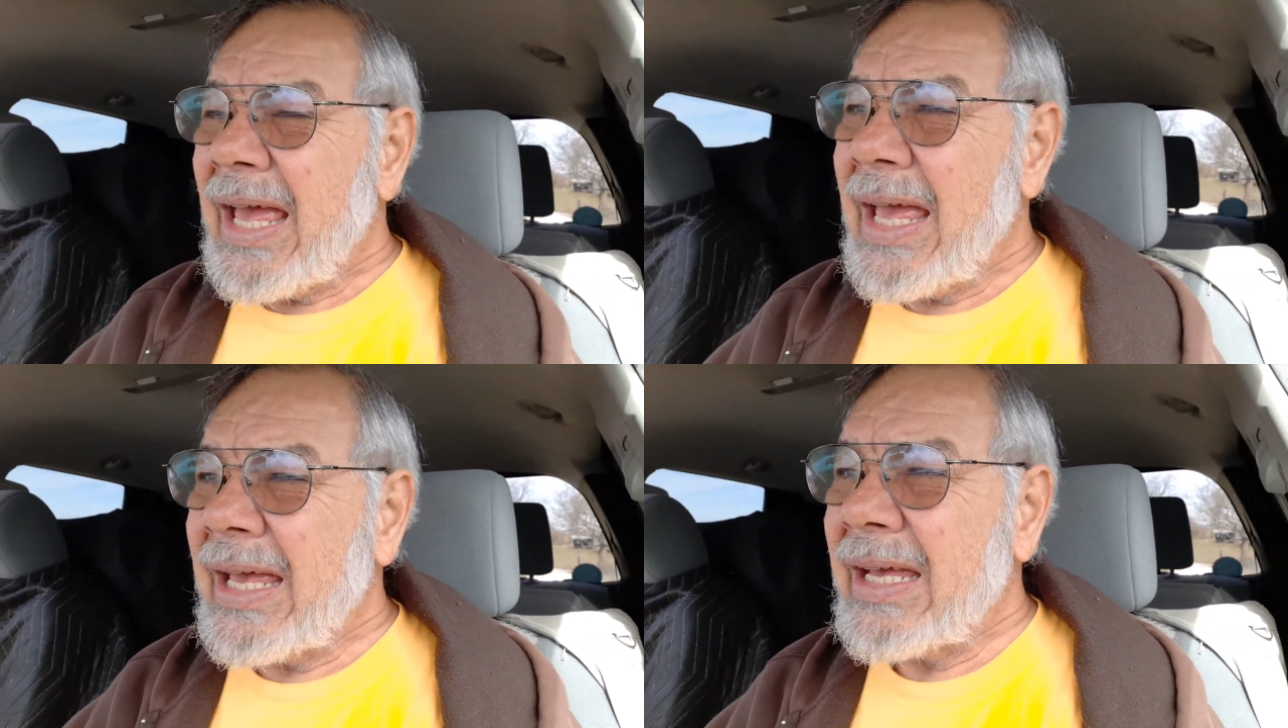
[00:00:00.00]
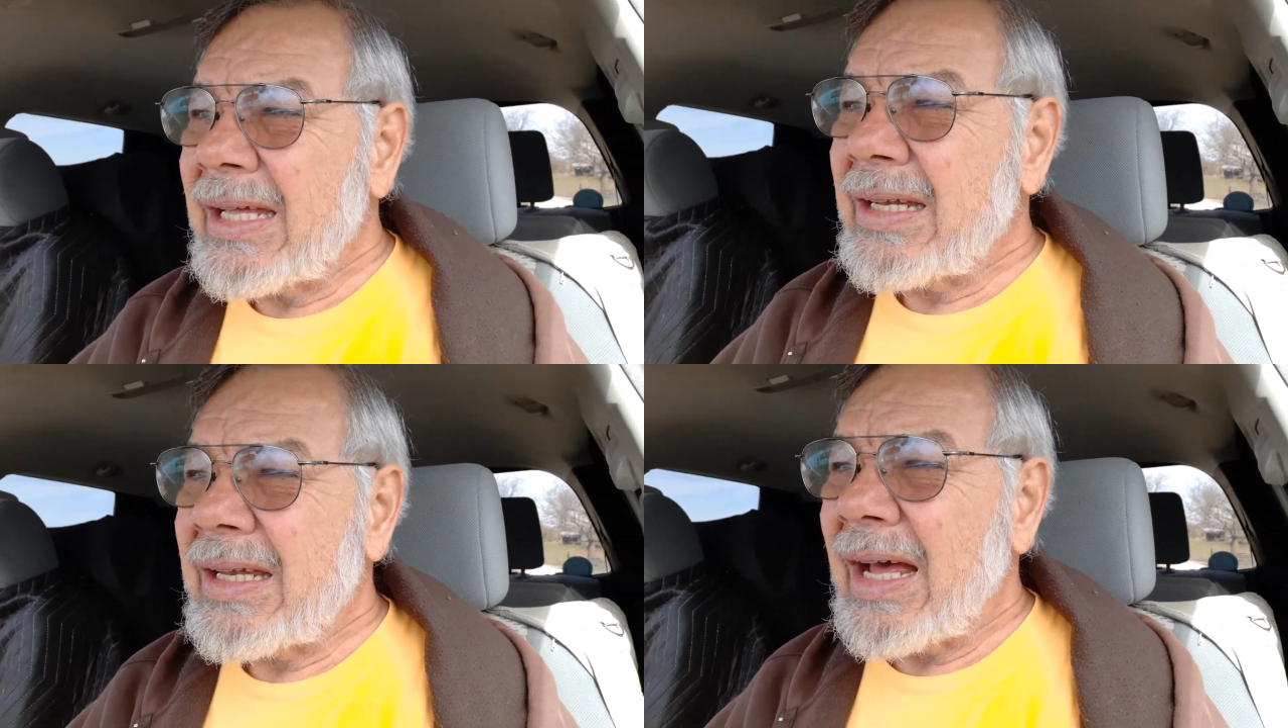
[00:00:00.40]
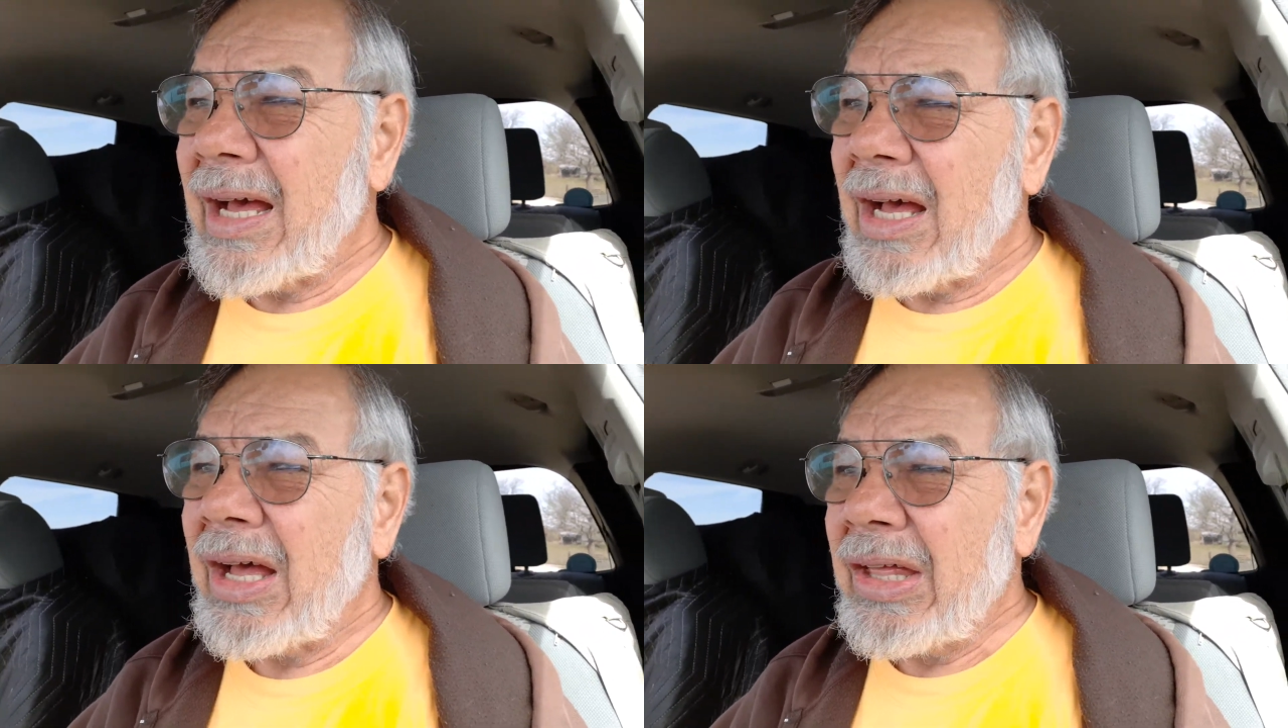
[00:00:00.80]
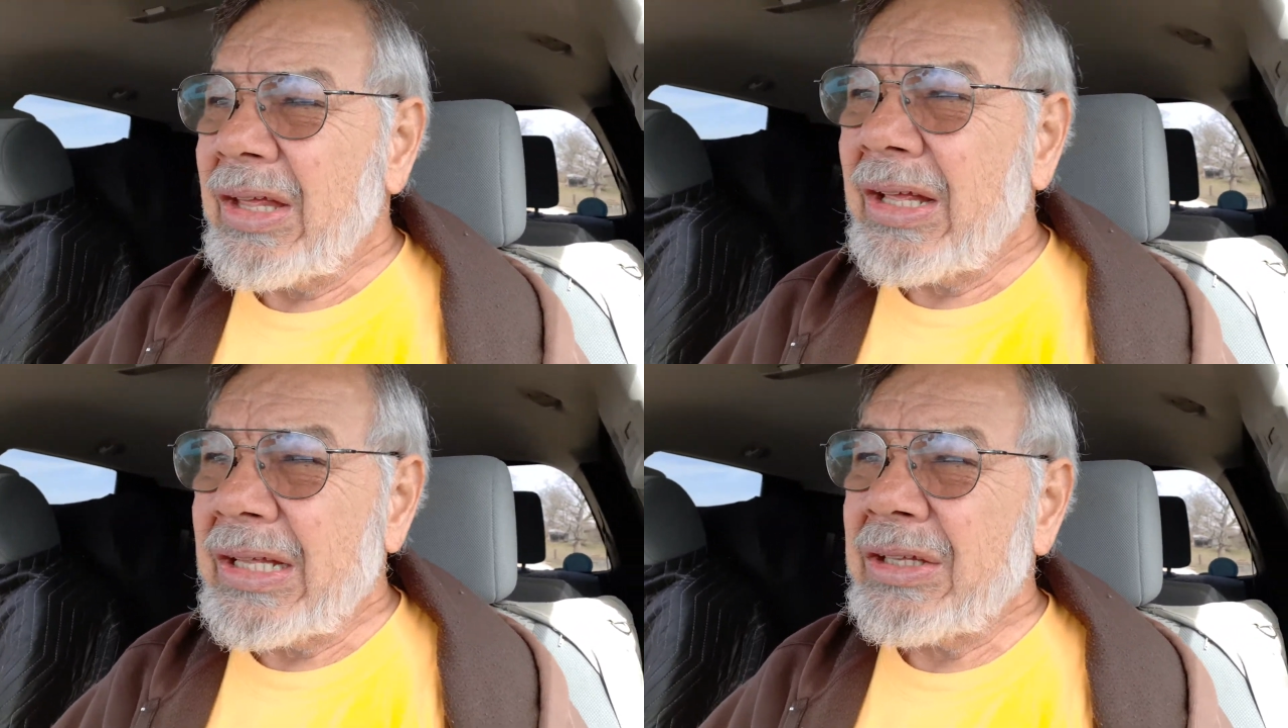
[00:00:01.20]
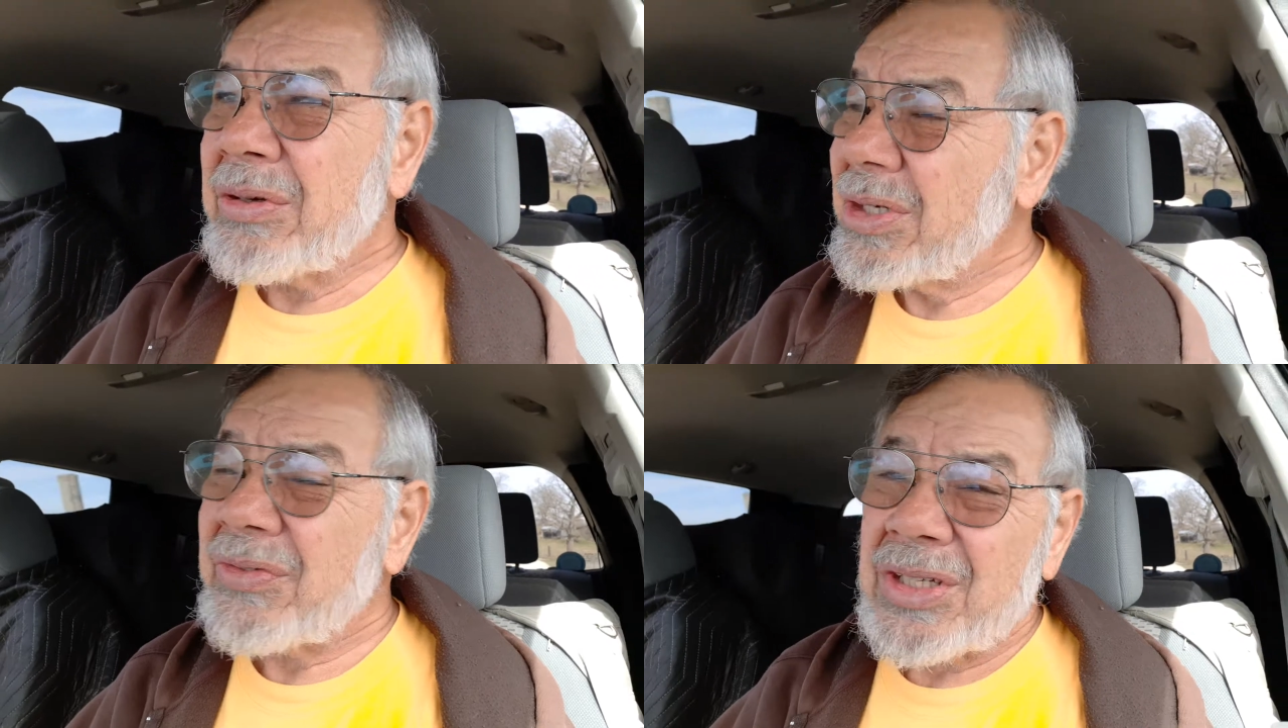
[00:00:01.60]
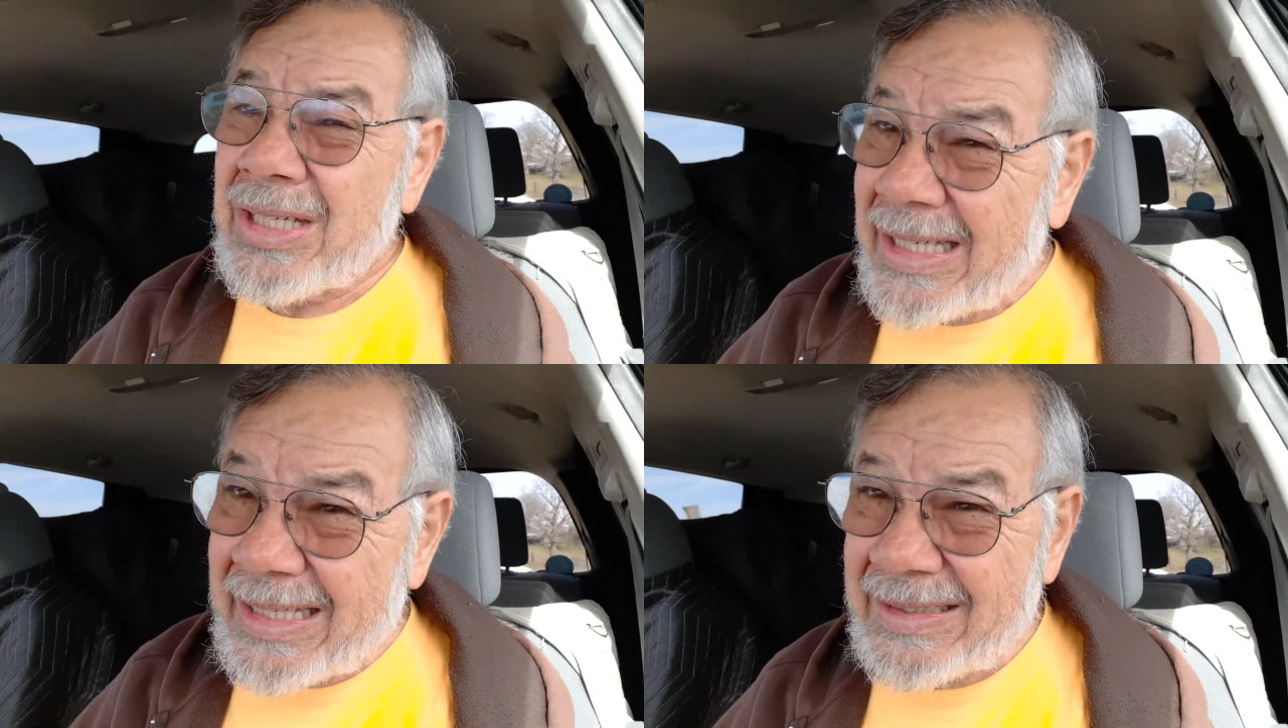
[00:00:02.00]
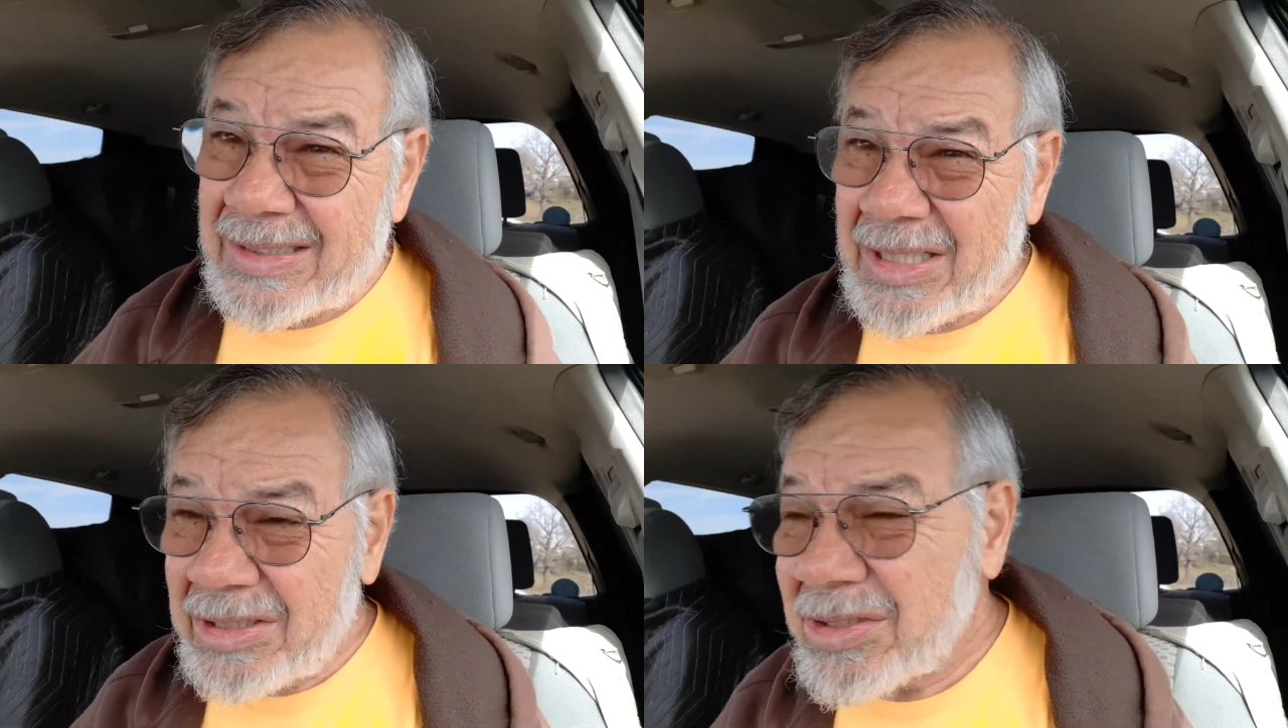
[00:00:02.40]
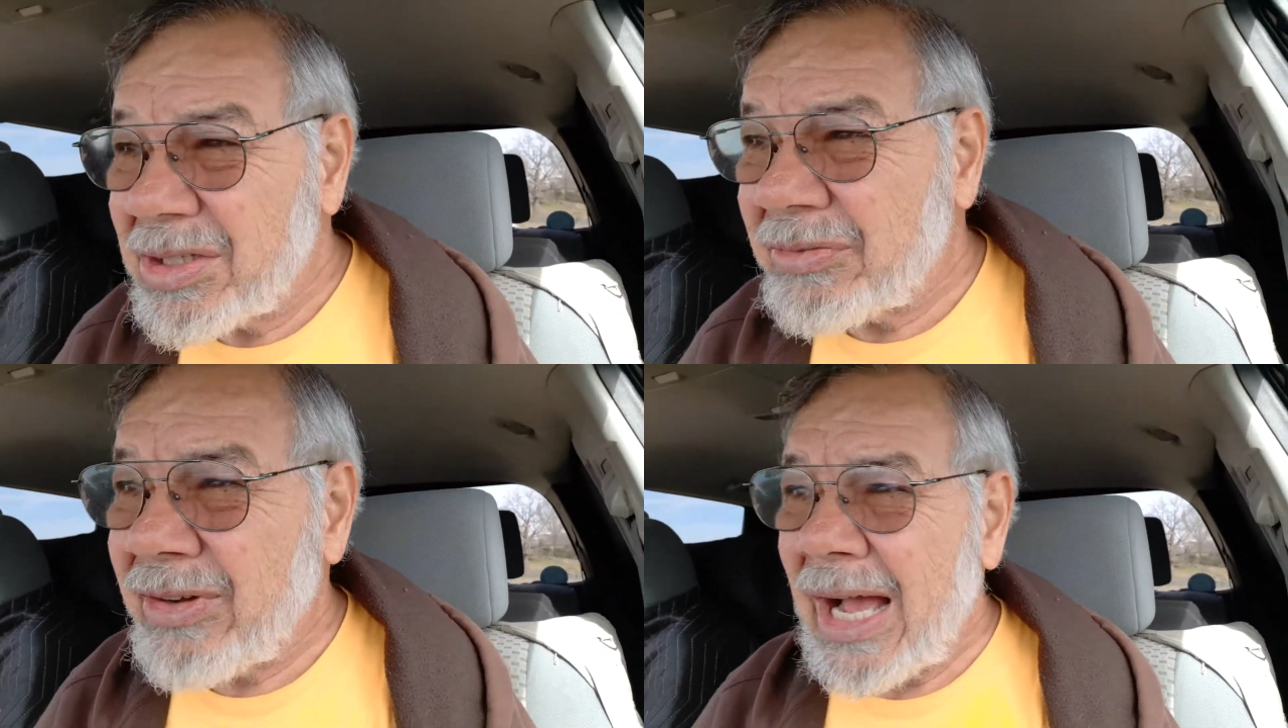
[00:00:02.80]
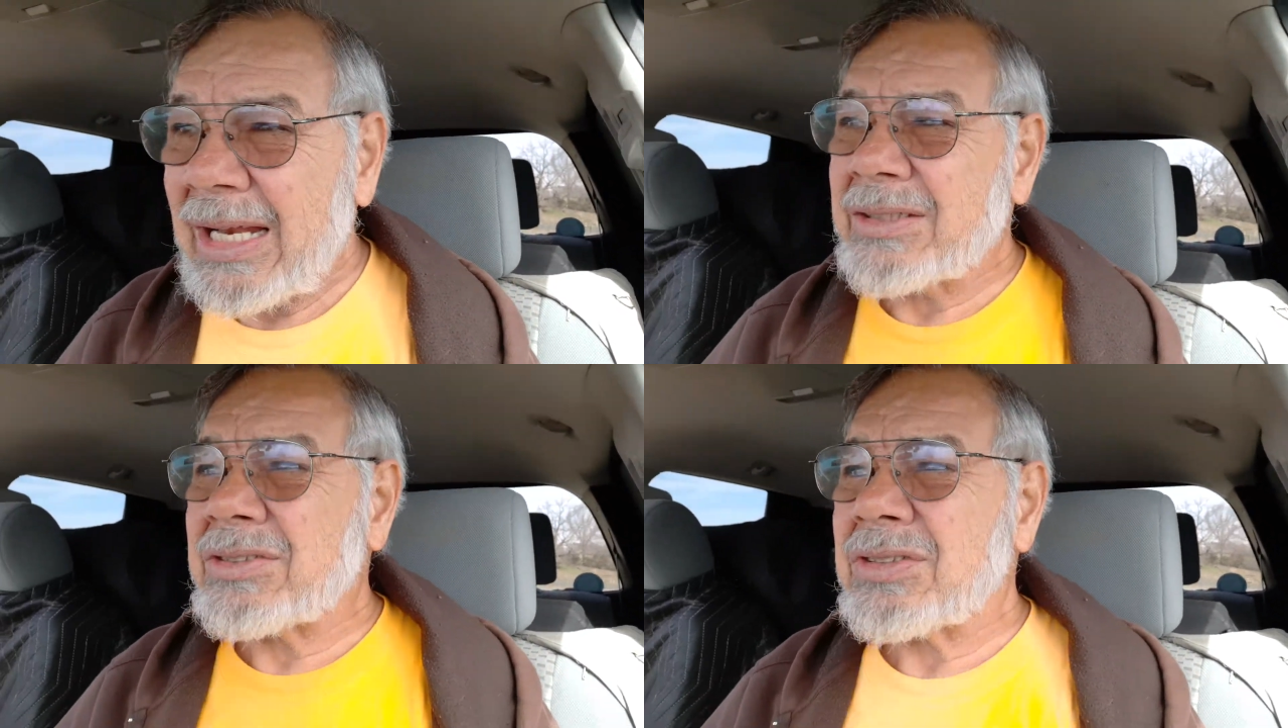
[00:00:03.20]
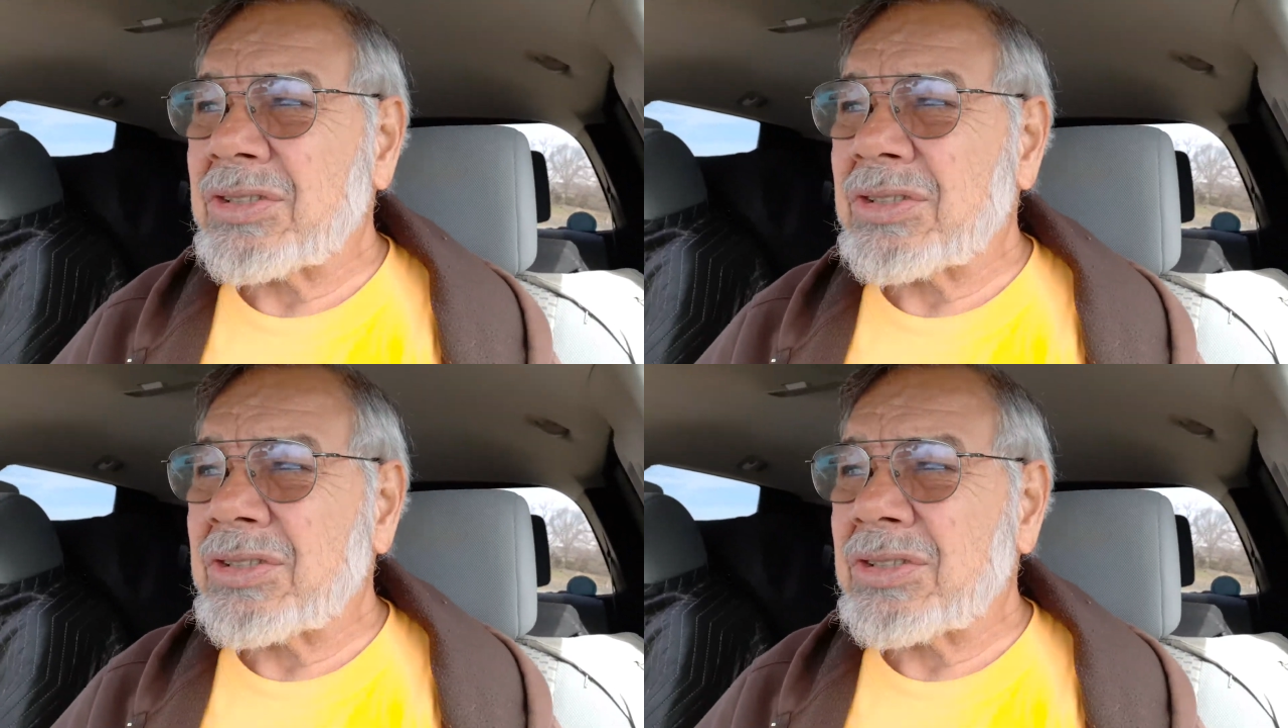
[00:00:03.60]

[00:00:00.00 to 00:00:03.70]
And, uh, you don't even need to get to the violence.